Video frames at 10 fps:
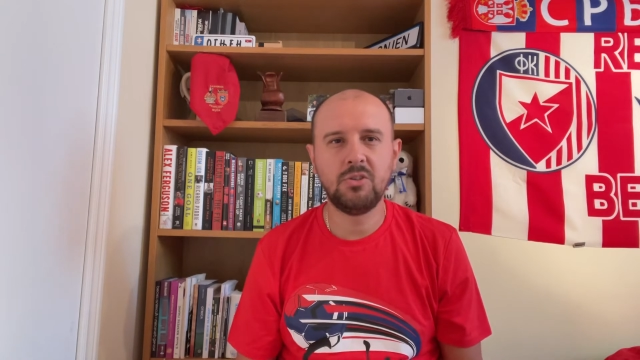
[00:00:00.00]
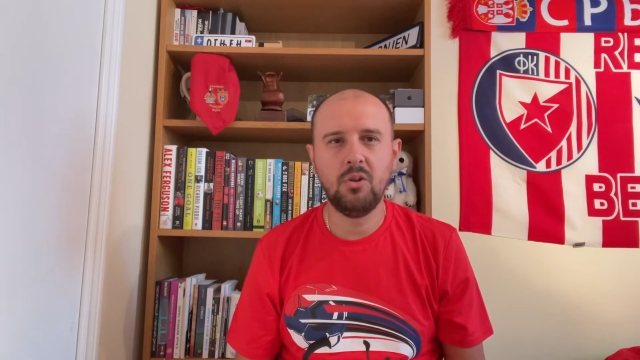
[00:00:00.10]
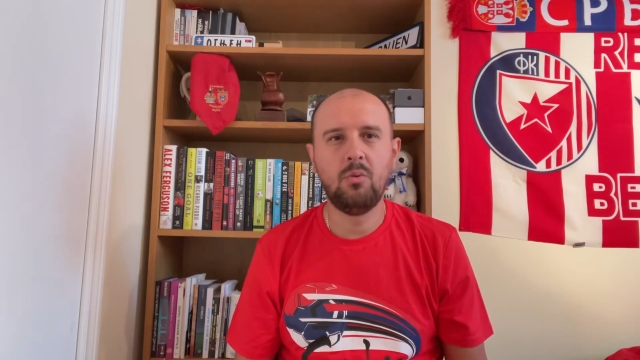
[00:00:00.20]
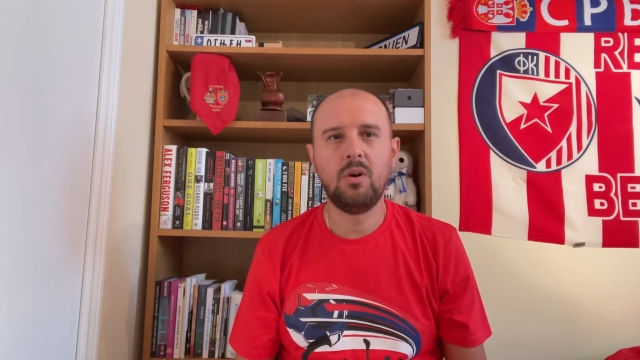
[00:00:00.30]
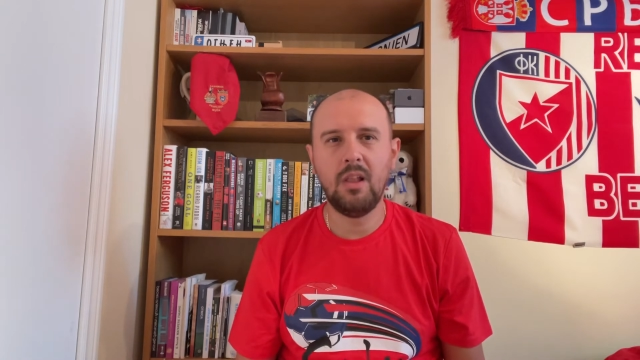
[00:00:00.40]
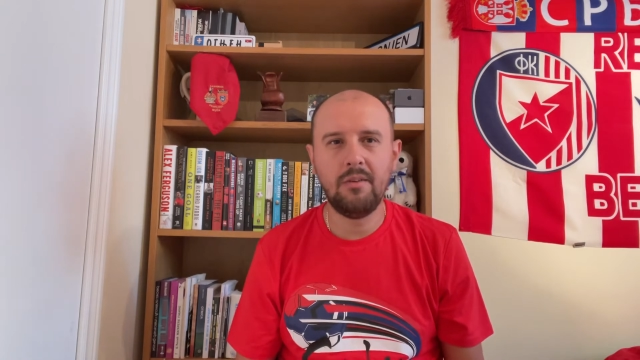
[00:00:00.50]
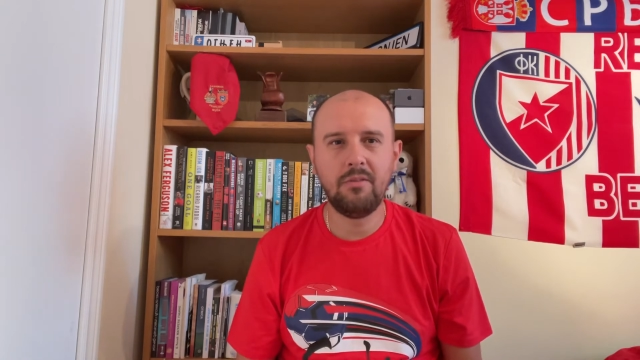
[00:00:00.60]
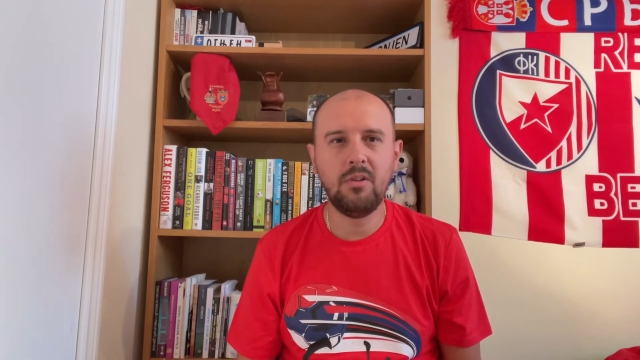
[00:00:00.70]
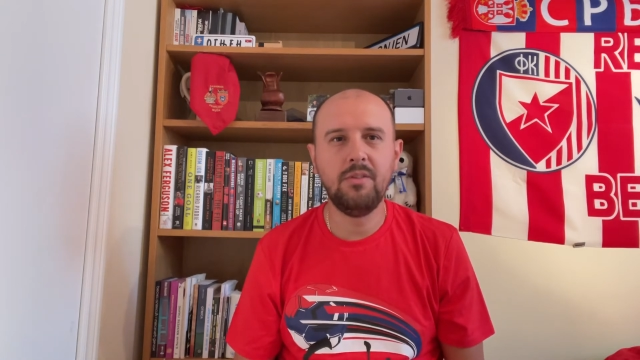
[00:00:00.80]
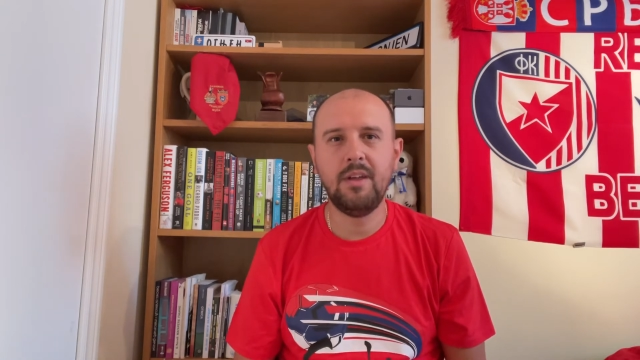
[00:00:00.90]
lower
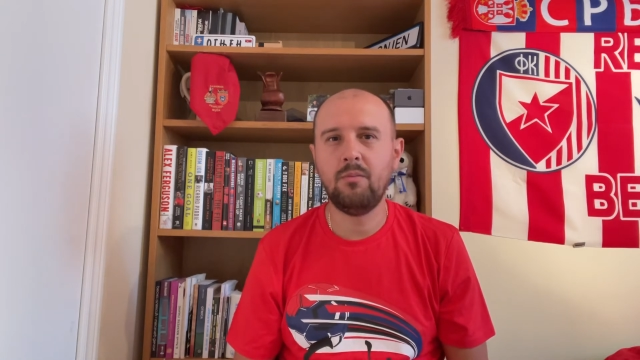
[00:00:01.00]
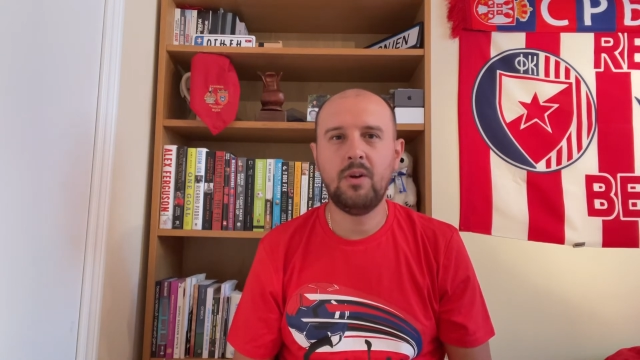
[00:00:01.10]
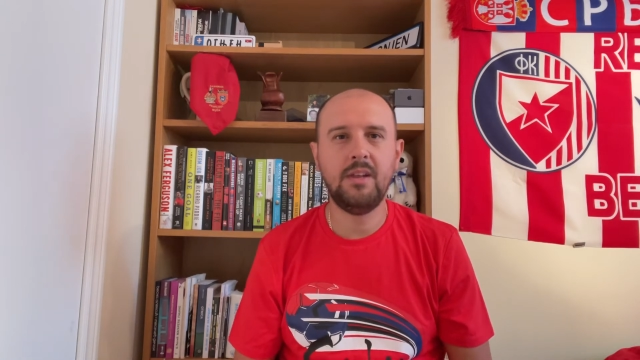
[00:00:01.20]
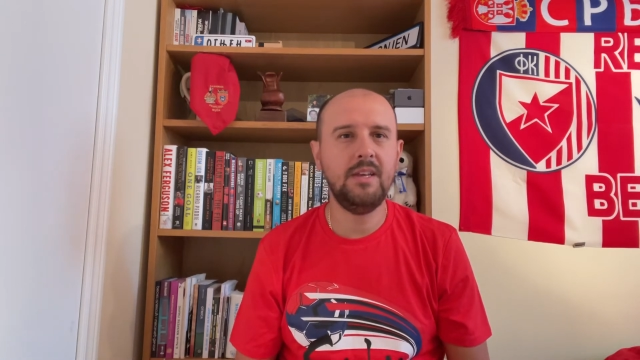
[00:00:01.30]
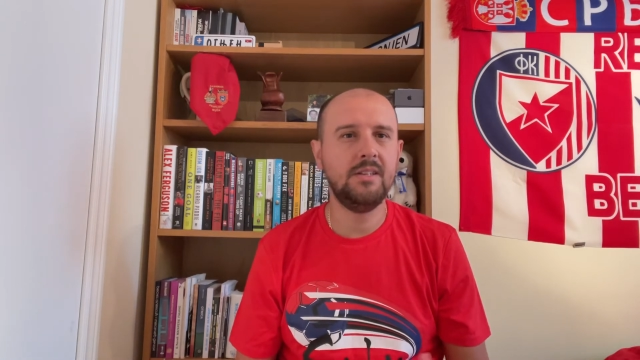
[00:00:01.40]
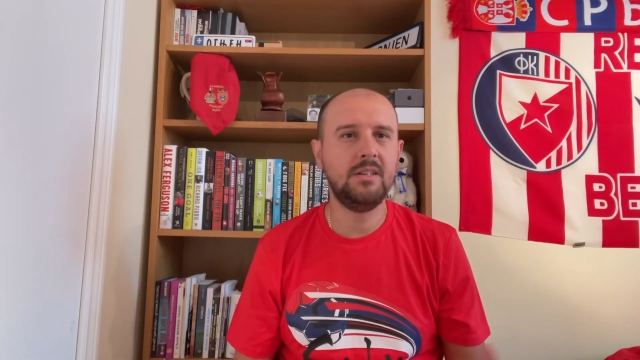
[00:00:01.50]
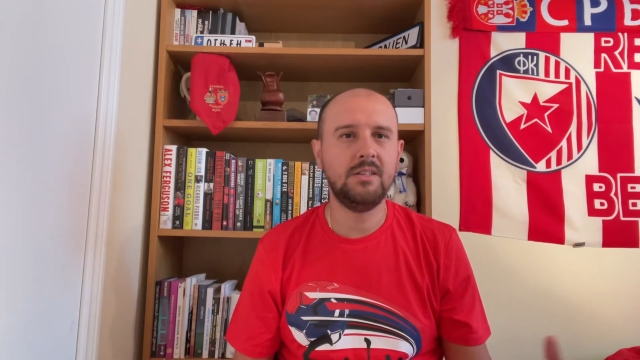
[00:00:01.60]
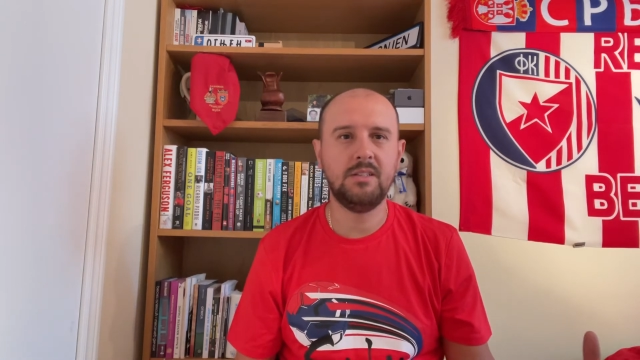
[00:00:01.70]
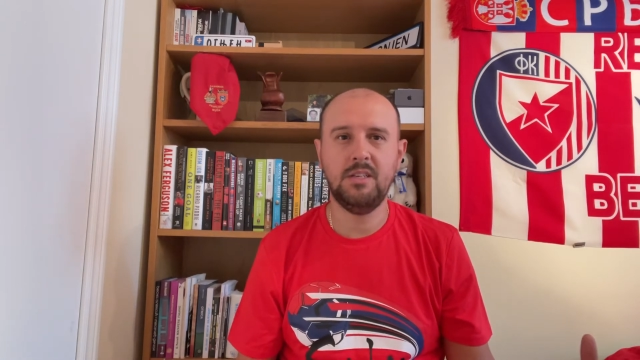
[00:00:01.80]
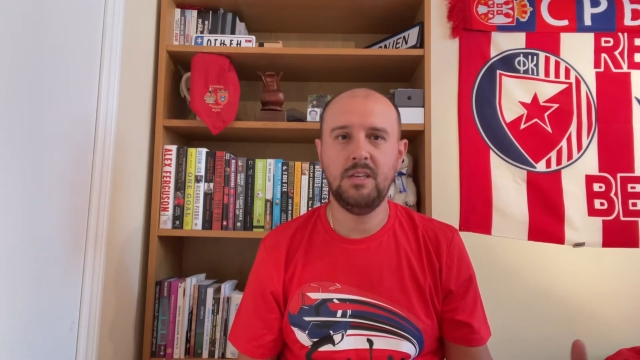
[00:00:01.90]
level than what he's going to
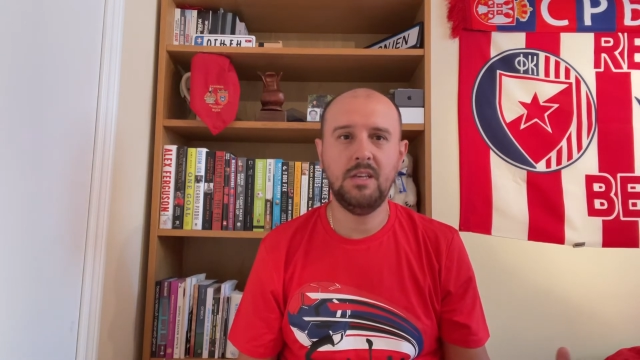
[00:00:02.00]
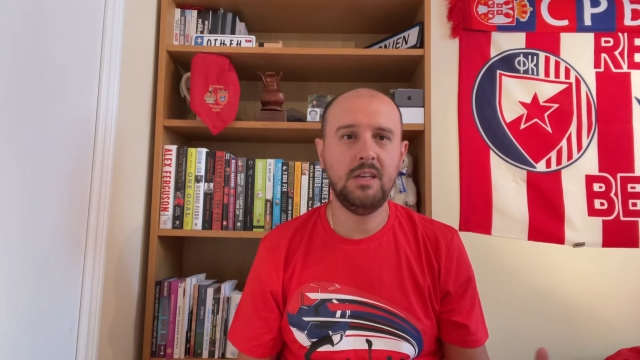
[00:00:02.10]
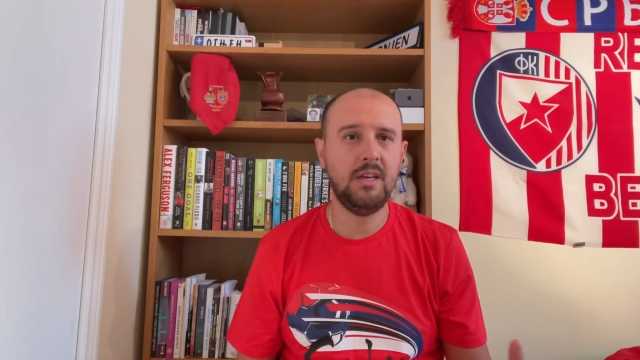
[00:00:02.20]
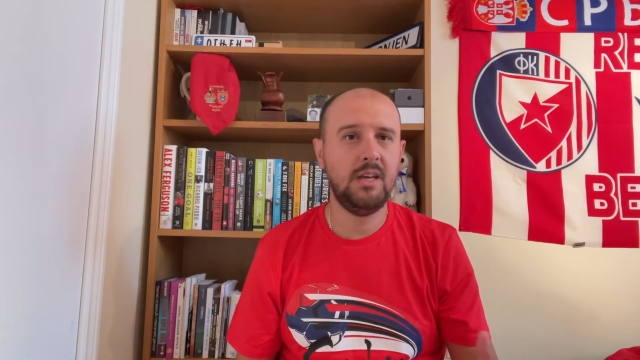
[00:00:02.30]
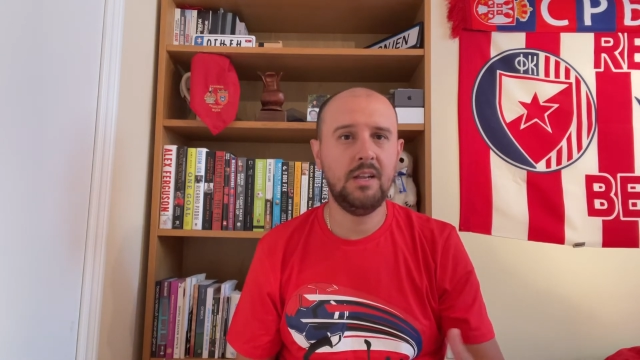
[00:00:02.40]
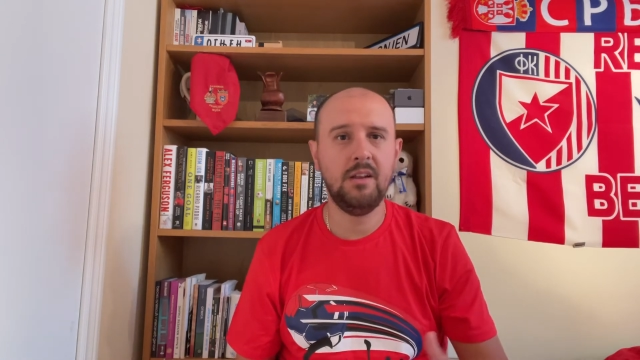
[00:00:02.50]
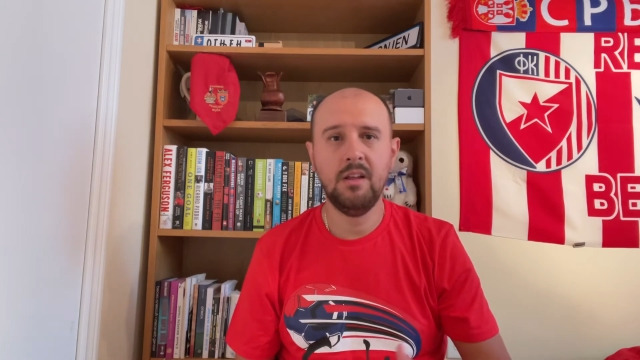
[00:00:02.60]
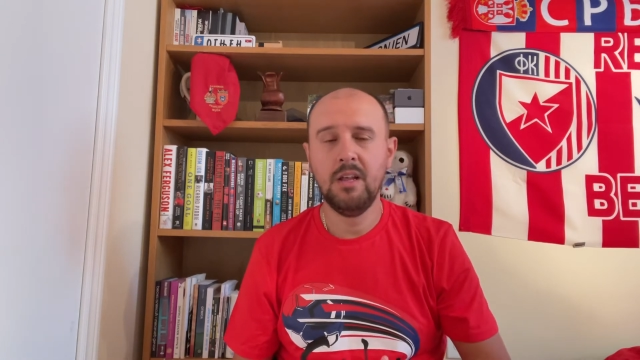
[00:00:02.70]
see in